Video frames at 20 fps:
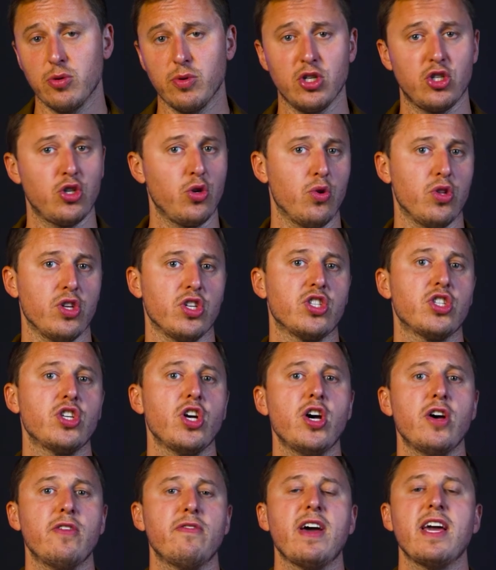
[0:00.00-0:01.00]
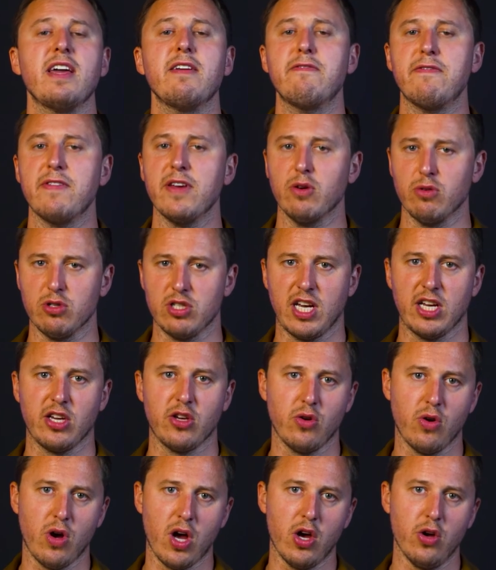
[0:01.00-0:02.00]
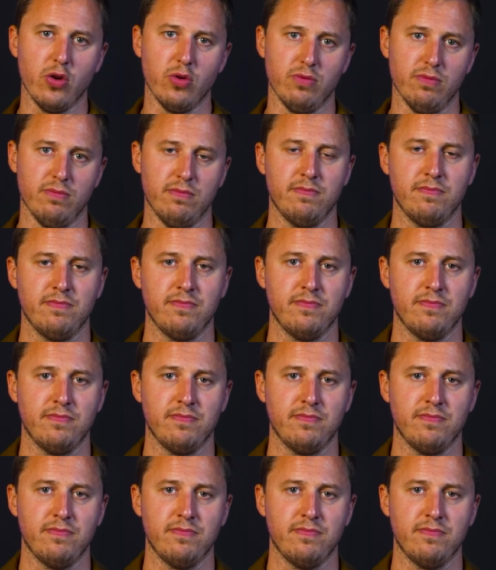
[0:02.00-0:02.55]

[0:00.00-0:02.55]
to ensure the survey feels like your own.